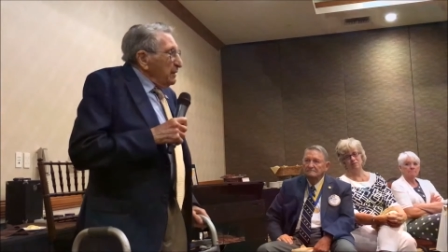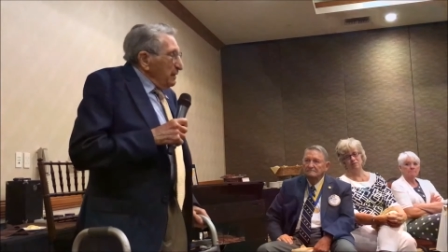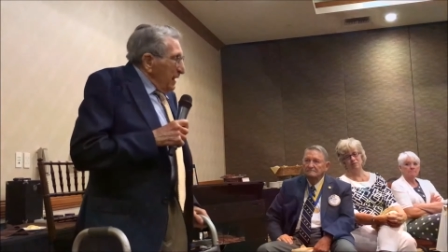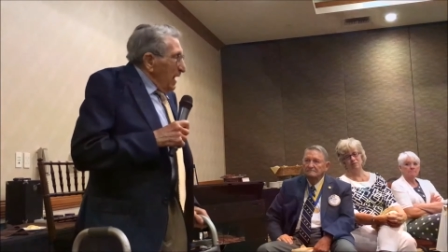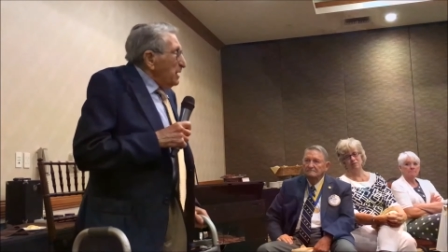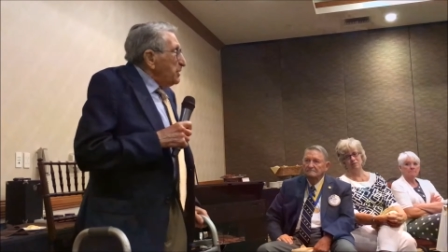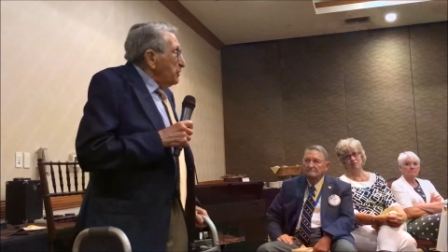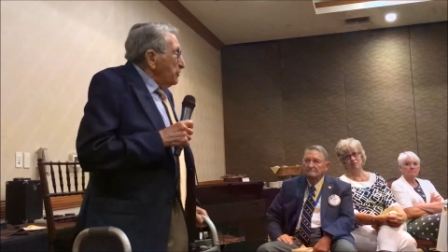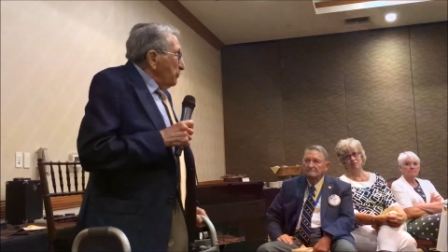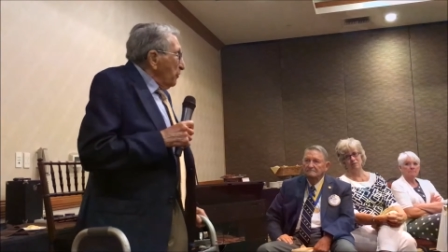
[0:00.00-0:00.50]

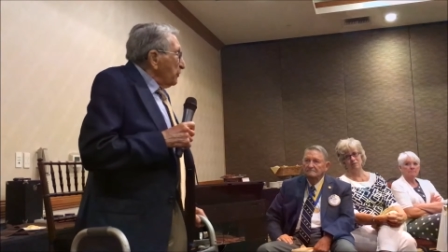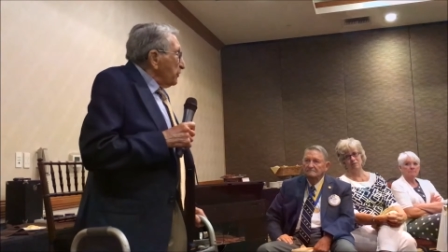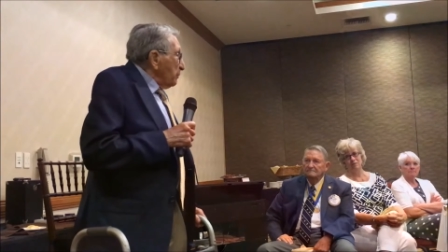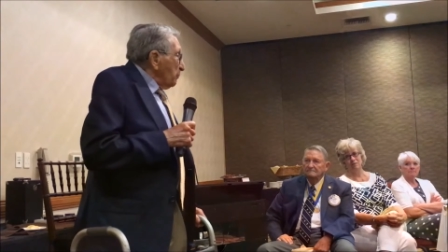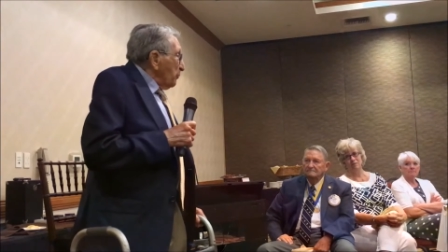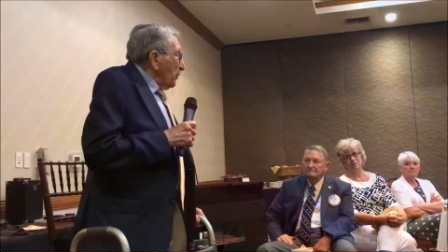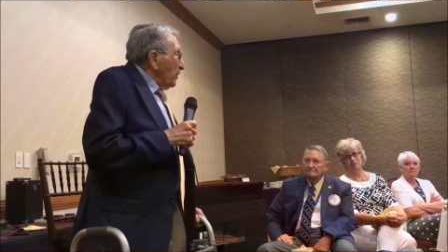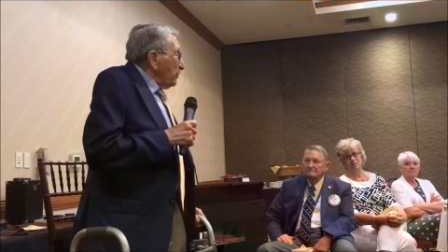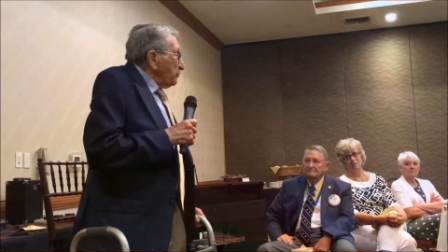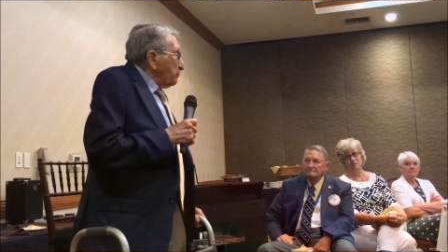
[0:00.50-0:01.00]
And you know the
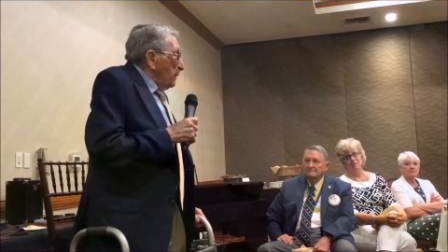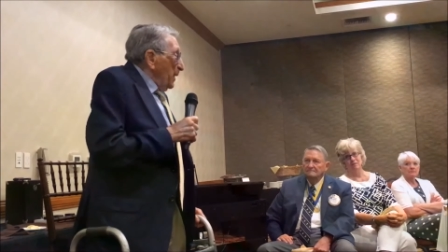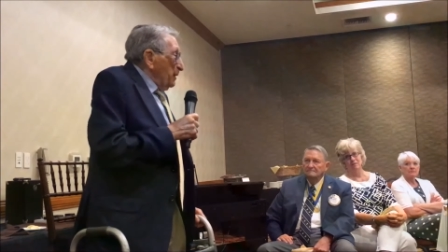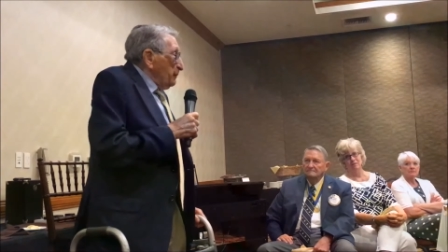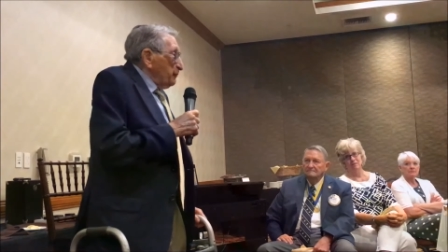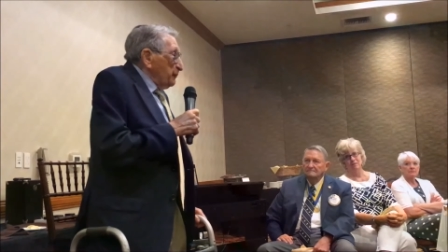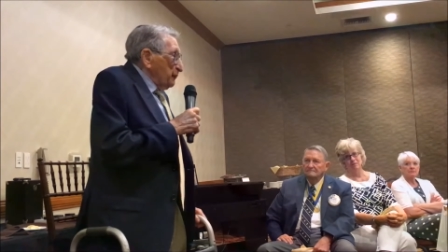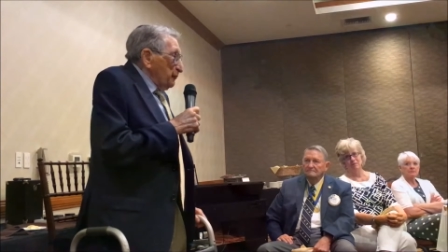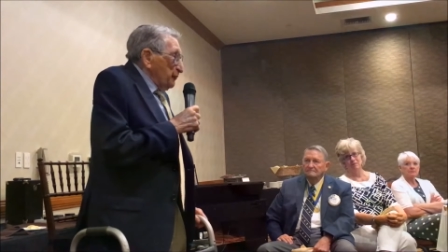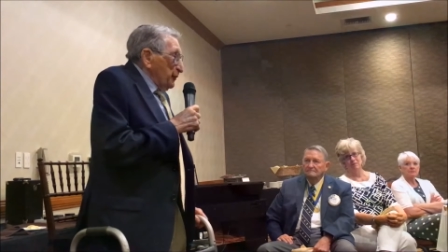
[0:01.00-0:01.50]
price paid
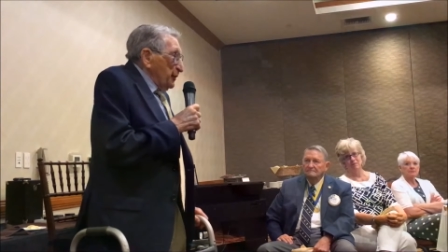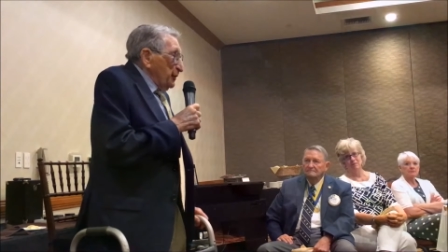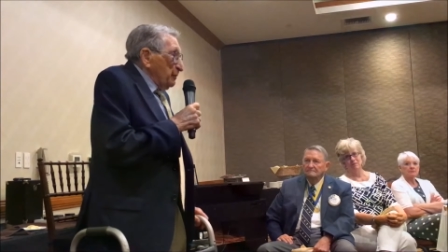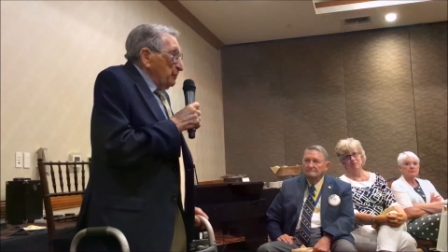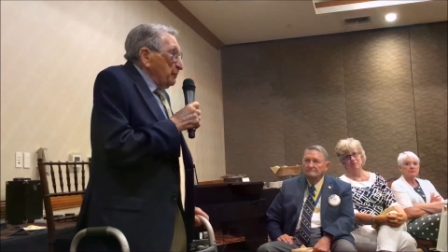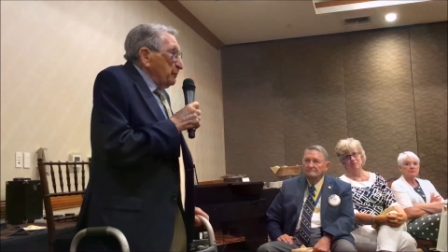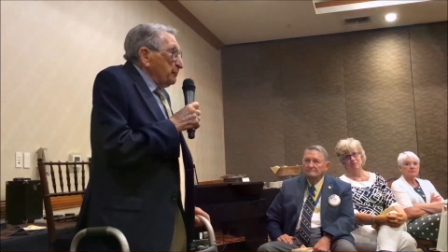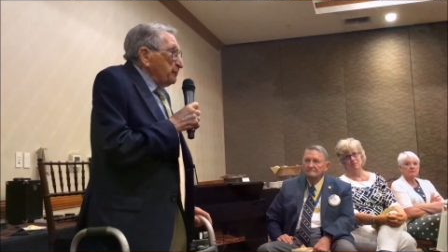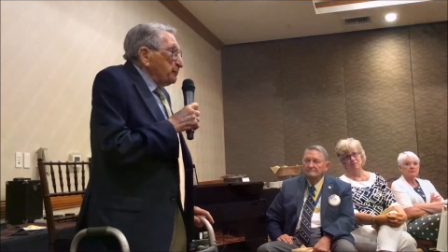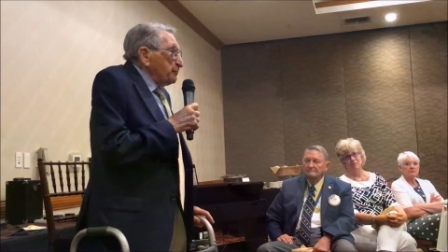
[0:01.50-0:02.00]
for
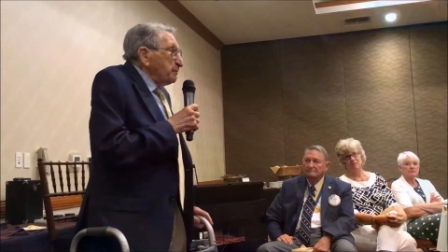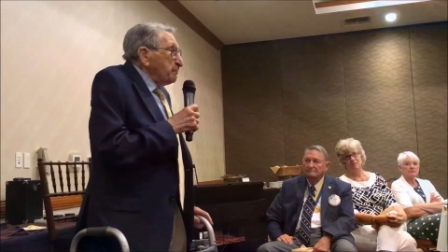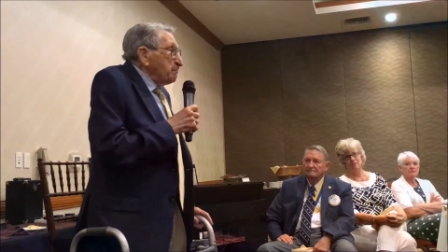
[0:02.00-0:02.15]
freedom.